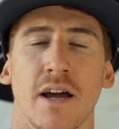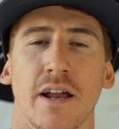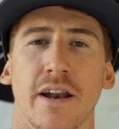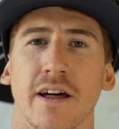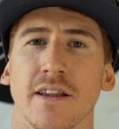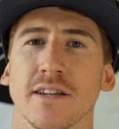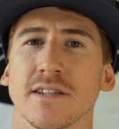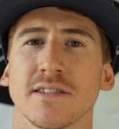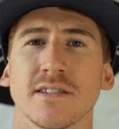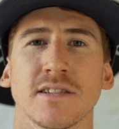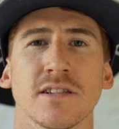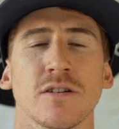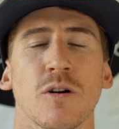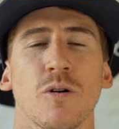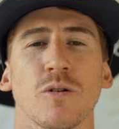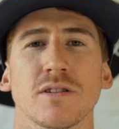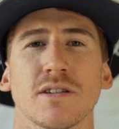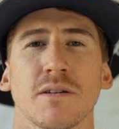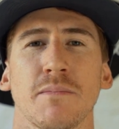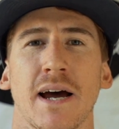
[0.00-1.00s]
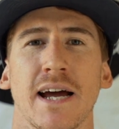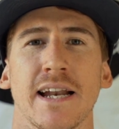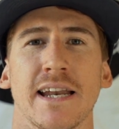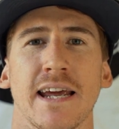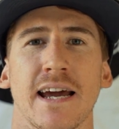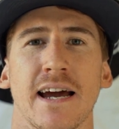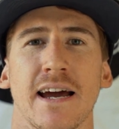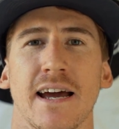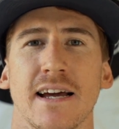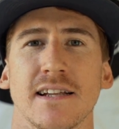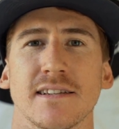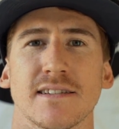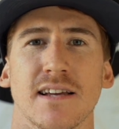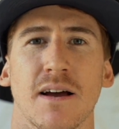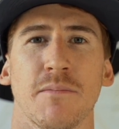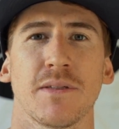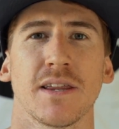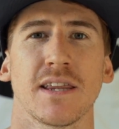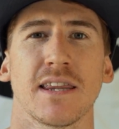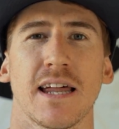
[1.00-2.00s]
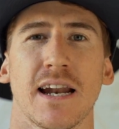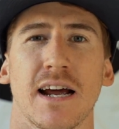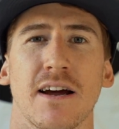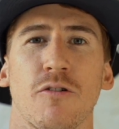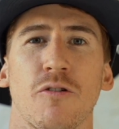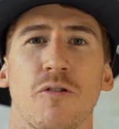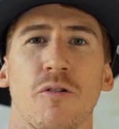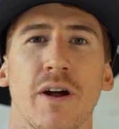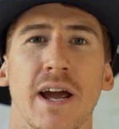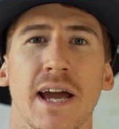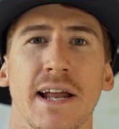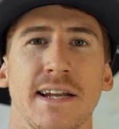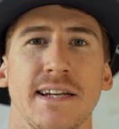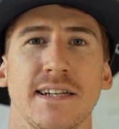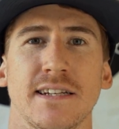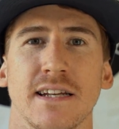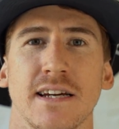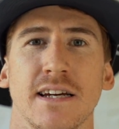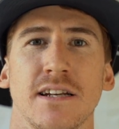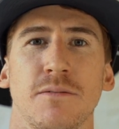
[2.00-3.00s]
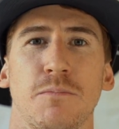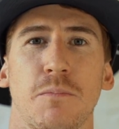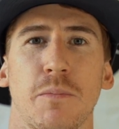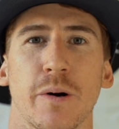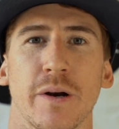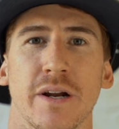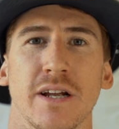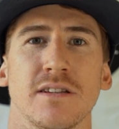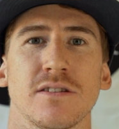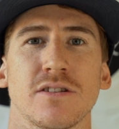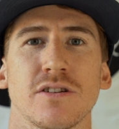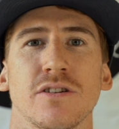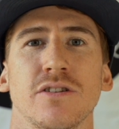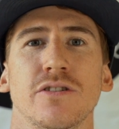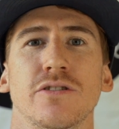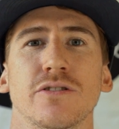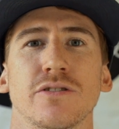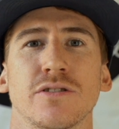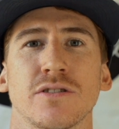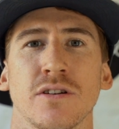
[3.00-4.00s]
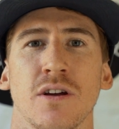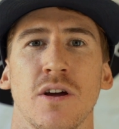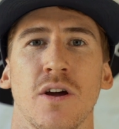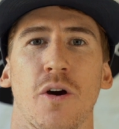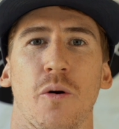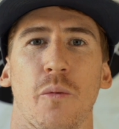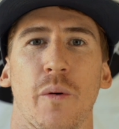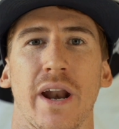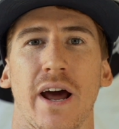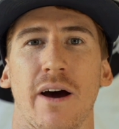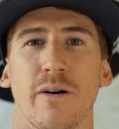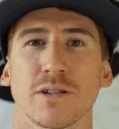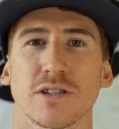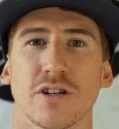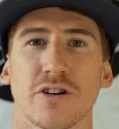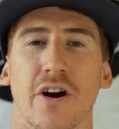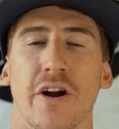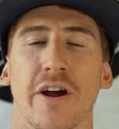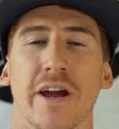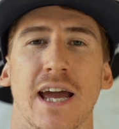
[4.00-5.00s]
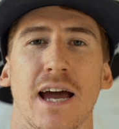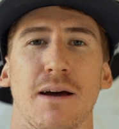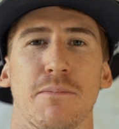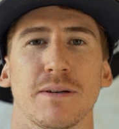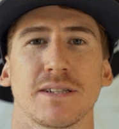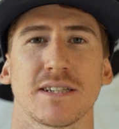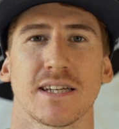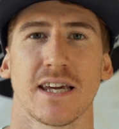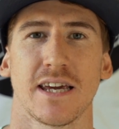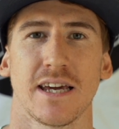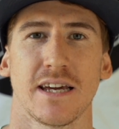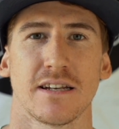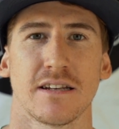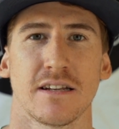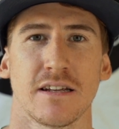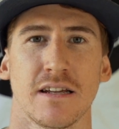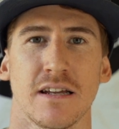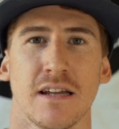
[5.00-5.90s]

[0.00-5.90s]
Now this is an awesome idea and something that I really did put into use when I was growing up as a kid.